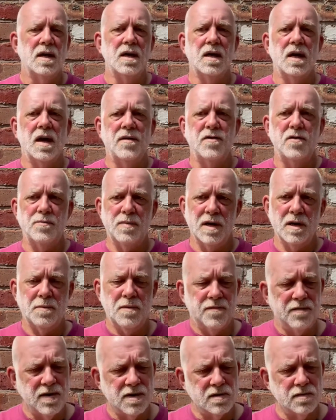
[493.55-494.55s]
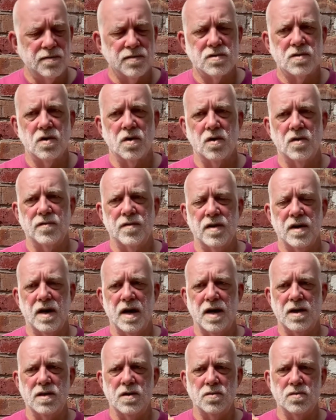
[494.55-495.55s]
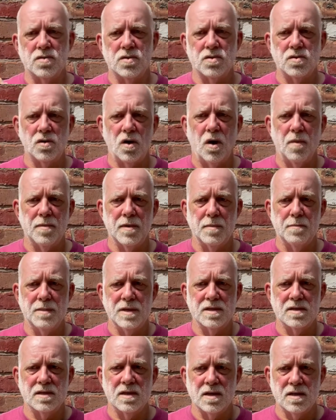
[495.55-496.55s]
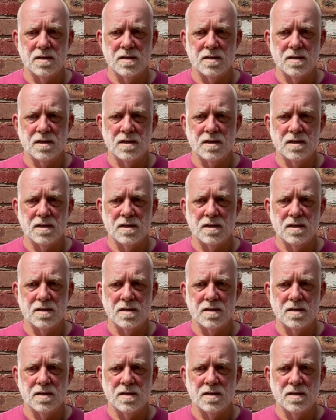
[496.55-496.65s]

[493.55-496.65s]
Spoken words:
if you've been a professional photographer and you stop business,